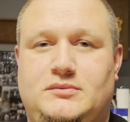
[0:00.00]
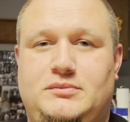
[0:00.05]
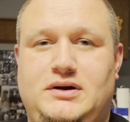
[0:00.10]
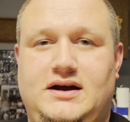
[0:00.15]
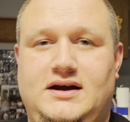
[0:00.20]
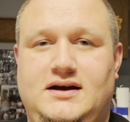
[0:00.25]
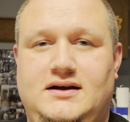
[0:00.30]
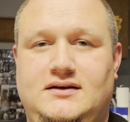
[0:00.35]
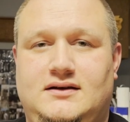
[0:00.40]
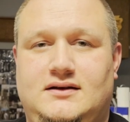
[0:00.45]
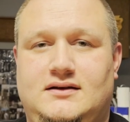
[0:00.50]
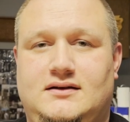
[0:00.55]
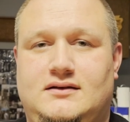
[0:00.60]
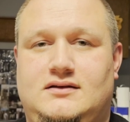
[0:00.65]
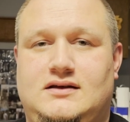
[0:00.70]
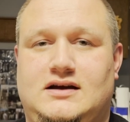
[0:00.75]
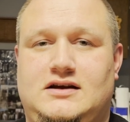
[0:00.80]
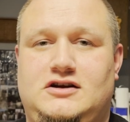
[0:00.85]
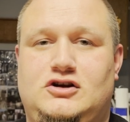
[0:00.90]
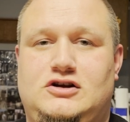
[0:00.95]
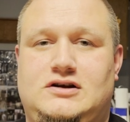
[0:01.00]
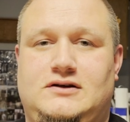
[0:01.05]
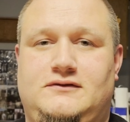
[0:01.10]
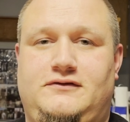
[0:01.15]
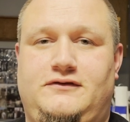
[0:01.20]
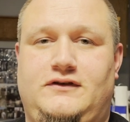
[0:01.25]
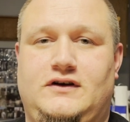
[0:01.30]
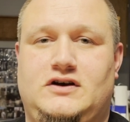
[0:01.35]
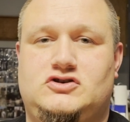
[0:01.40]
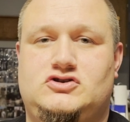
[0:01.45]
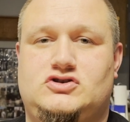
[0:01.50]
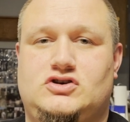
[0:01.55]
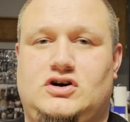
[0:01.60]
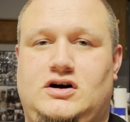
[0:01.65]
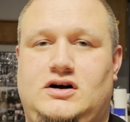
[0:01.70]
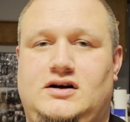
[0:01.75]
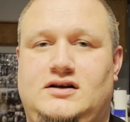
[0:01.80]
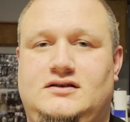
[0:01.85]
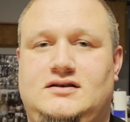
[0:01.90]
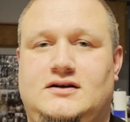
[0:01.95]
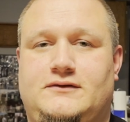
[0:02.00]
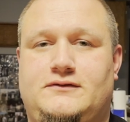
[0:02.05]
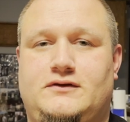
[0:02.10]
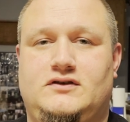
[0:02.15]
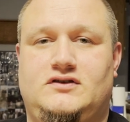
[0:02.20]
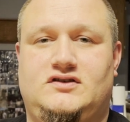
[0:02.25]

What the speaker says: bait that you can fish all different